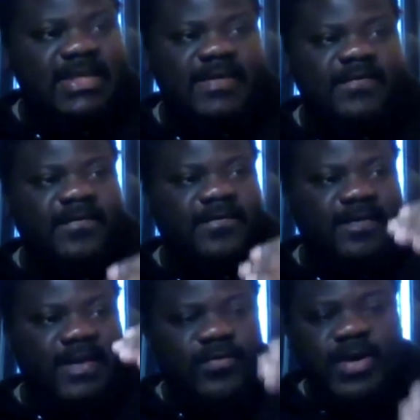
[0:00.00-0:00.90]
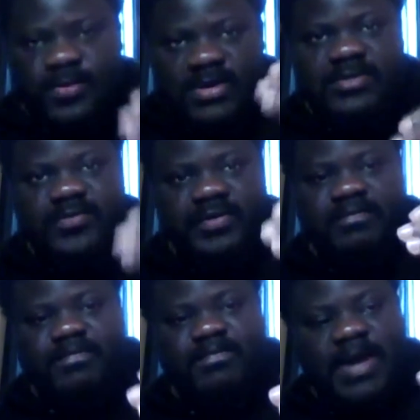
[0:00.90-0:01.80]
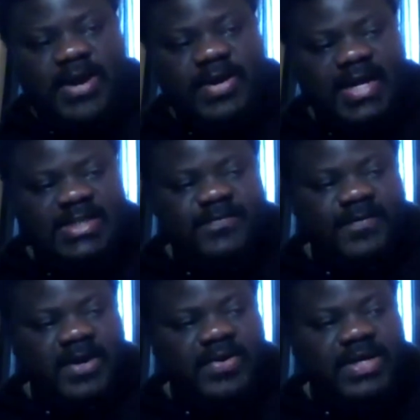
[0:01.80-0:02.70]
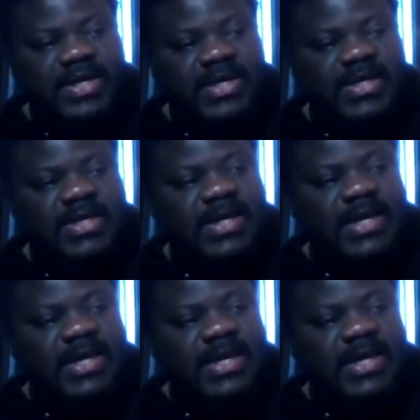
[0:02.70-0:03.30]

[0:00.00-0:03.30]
if the regulatory barrier is very,